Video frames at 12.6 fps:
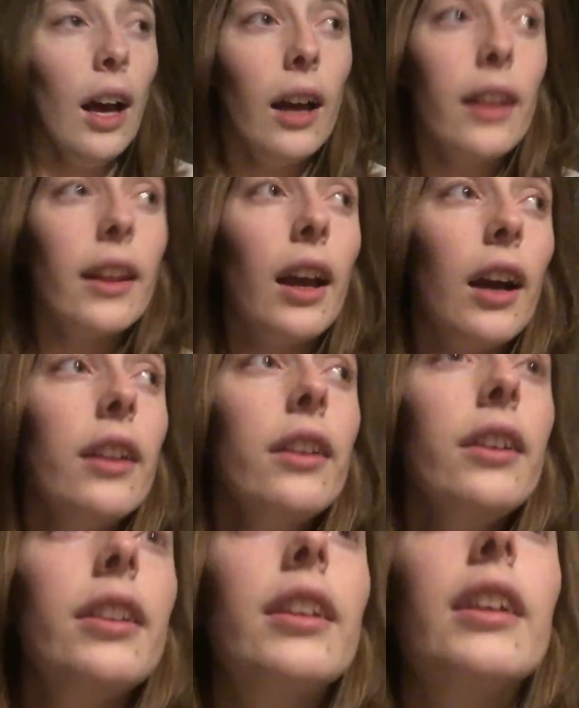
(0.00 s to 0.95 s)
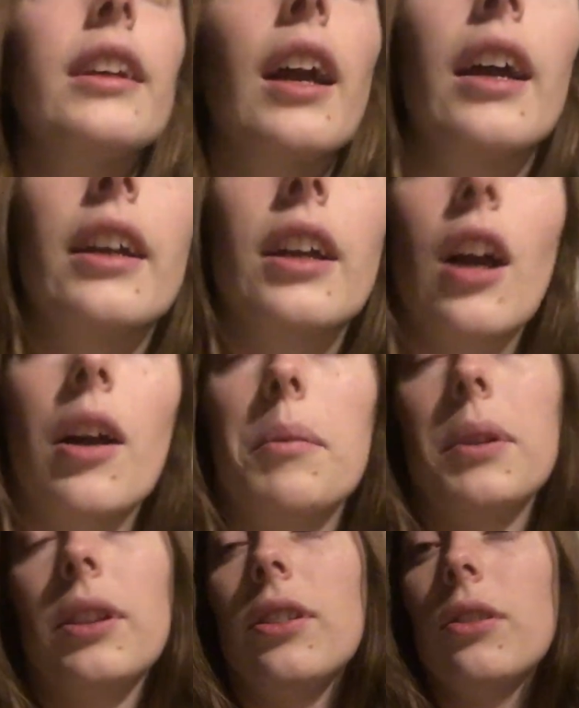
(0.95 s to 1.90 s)
The other thing I
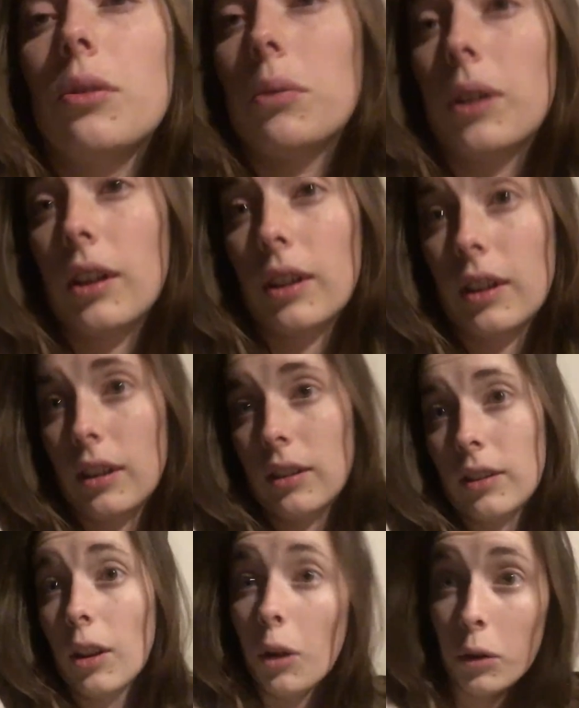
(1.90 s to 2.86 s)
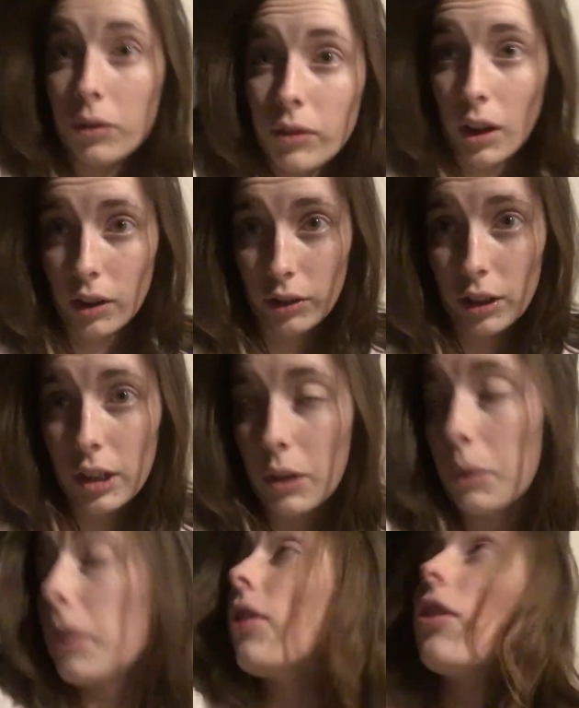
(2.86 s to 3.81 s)
accomplished was a load of laundry,
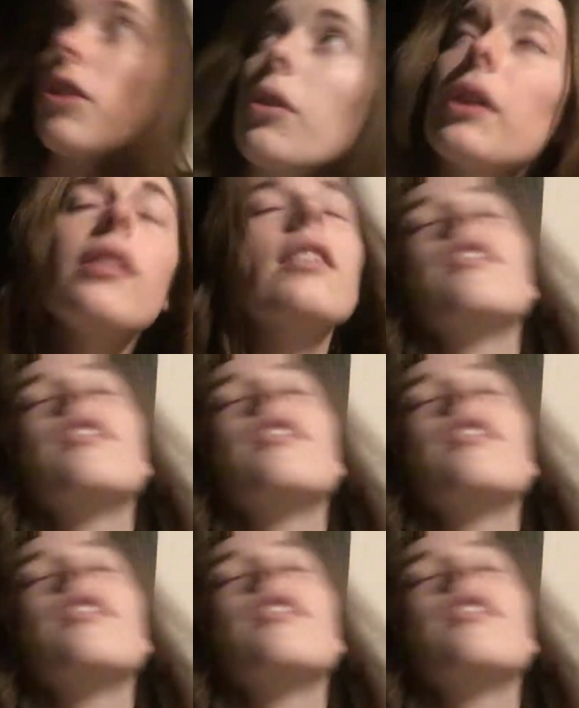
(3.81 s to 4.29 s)
which is always